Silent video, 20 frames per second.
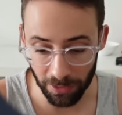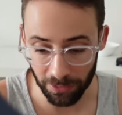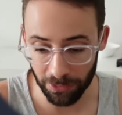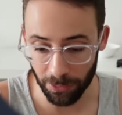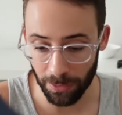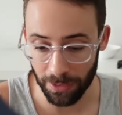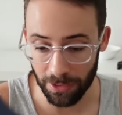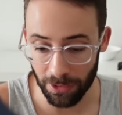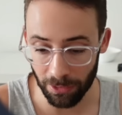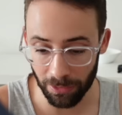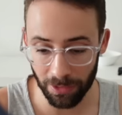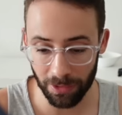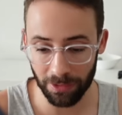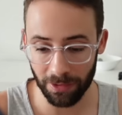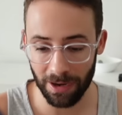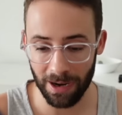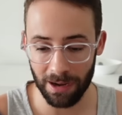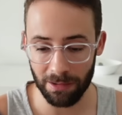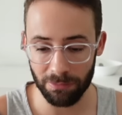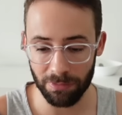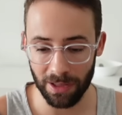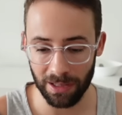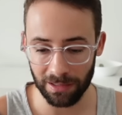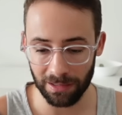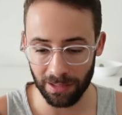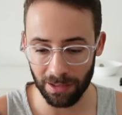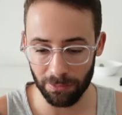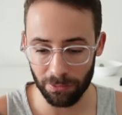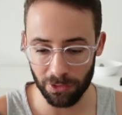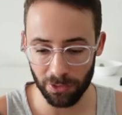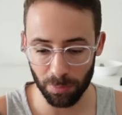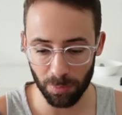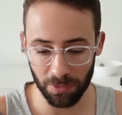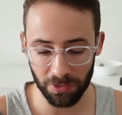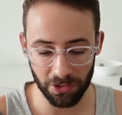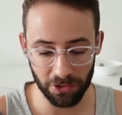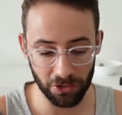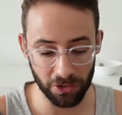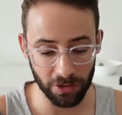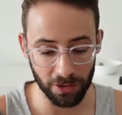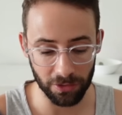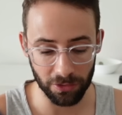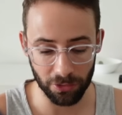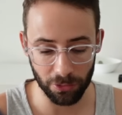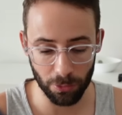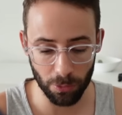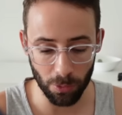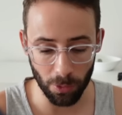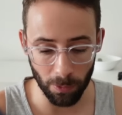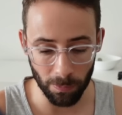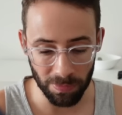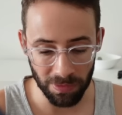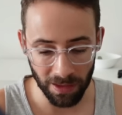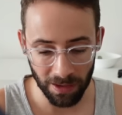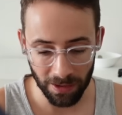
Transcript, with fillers: So I no longer have that leverage position on Scroll.